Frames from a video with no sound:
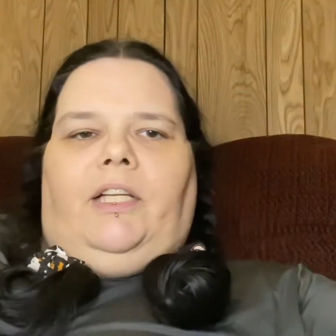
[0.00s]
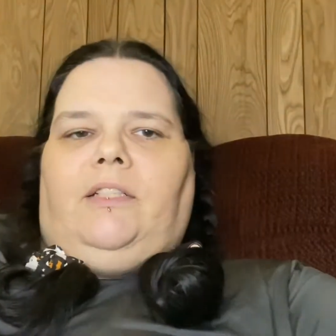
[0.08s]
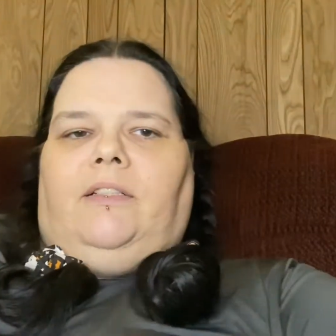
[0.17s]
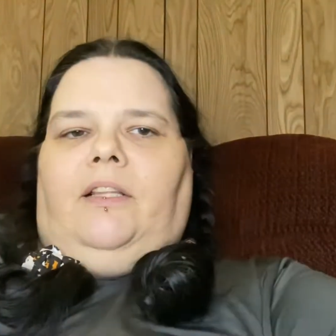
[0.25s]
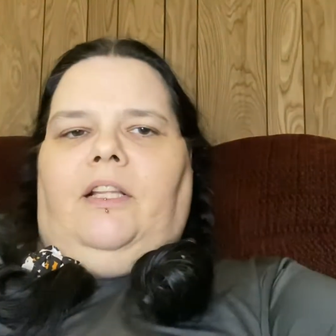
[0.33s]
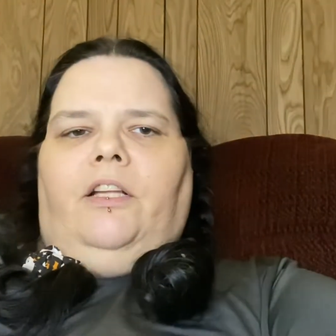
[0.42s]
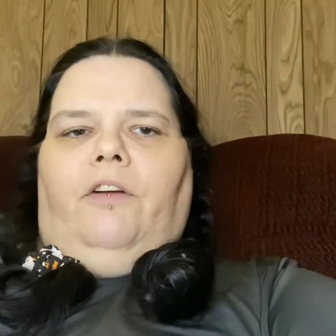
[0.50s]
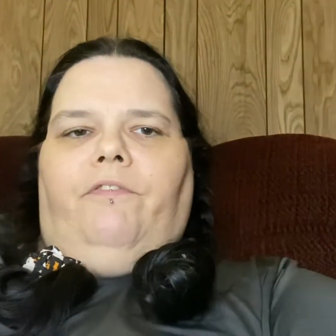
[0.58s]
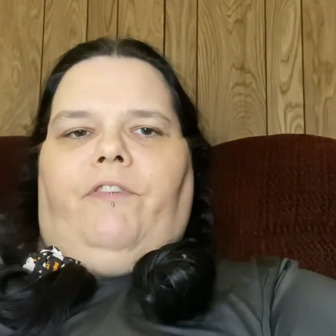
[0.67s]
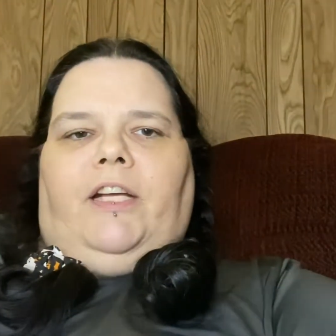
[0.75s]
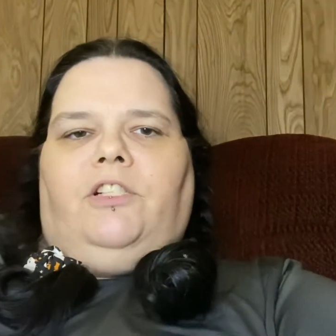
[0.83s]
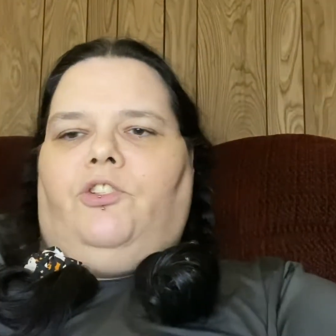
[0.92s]
these. I think they're
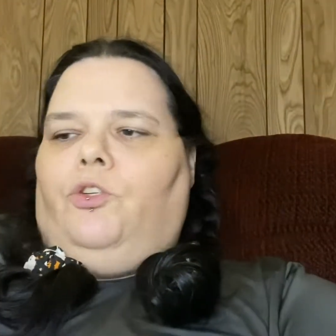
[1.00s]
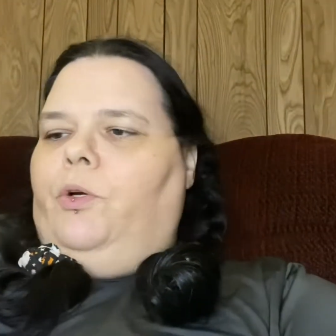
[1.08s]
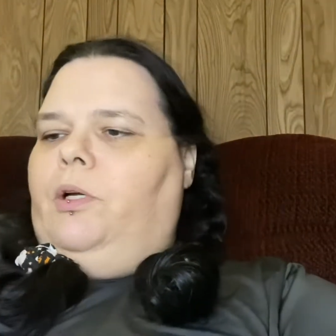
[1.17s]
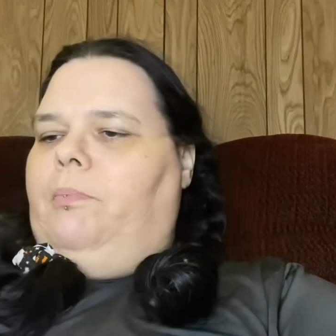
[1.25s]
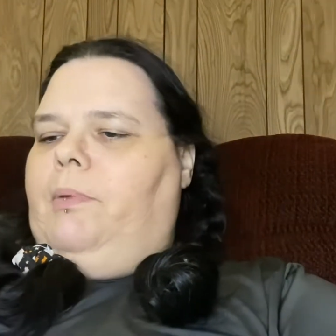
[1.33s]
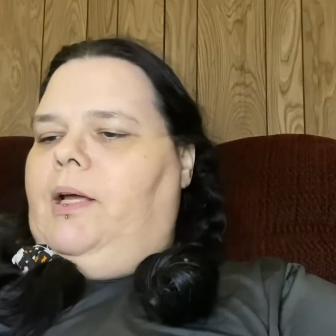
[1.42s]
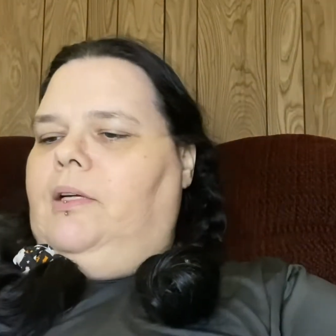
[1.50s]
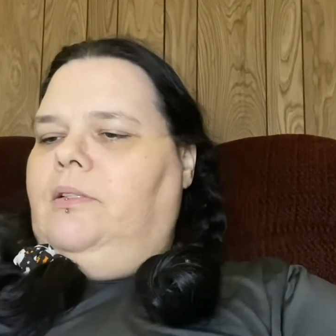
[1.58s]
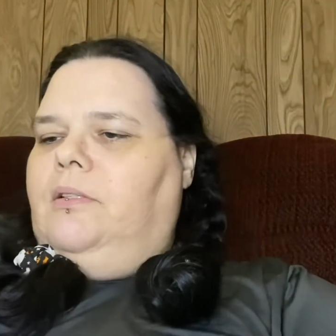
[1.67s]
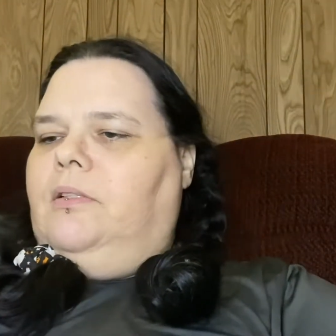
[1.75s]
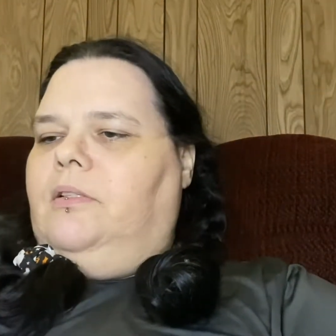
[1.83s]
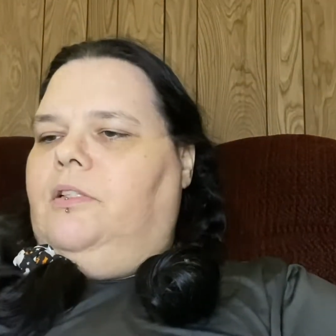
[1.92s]
face theory
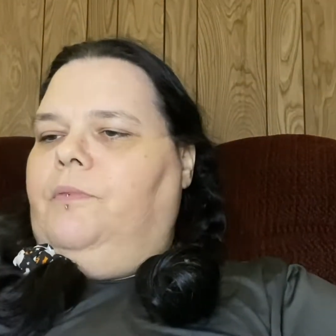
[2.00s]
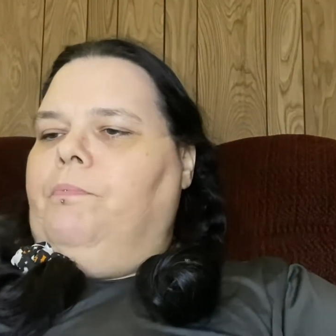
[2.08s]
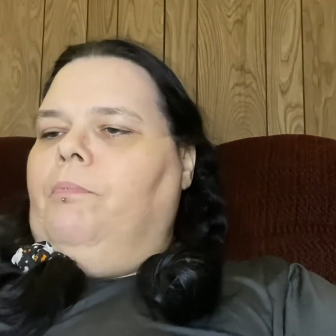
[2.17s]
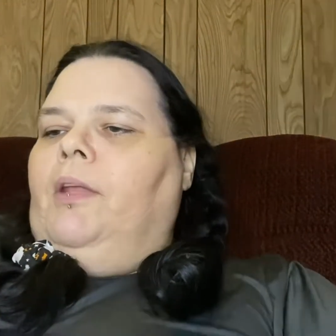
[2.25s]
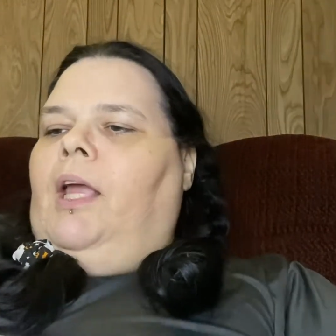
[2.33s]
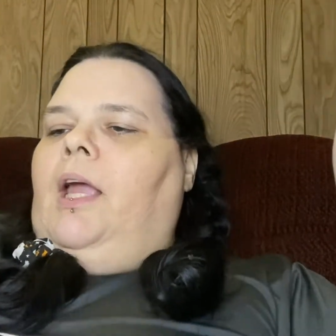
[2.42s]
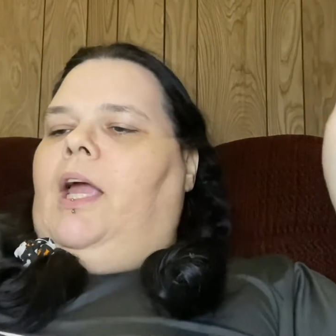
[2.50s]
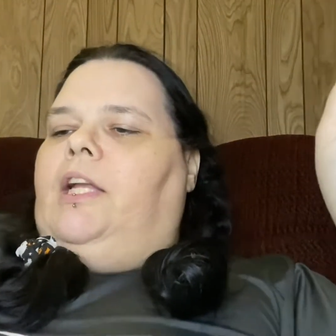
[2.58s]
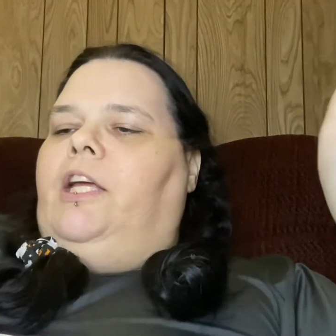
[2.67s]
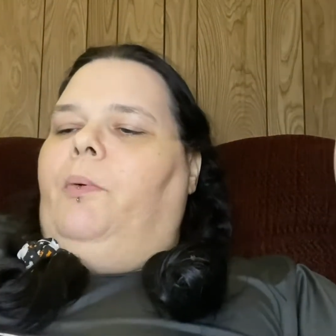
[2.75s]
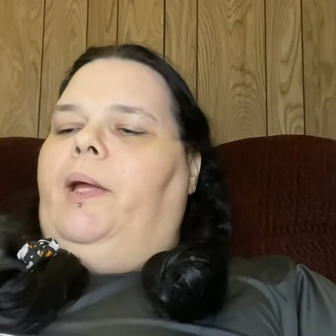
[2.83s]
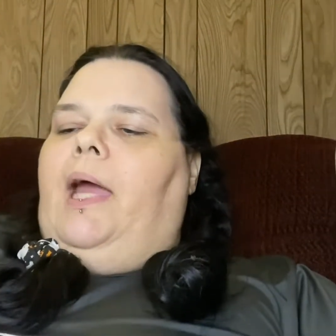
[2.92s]
masks. And
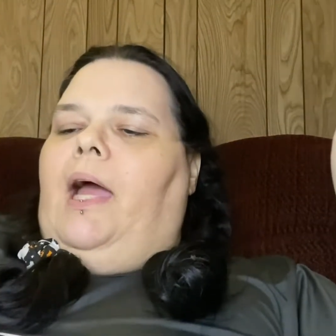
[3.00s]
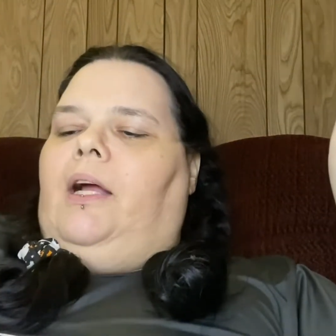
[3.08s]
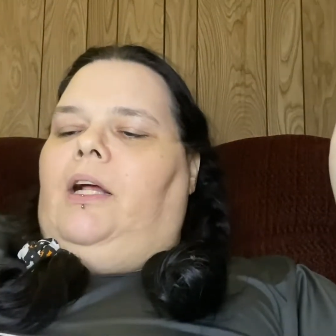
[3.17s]
here we got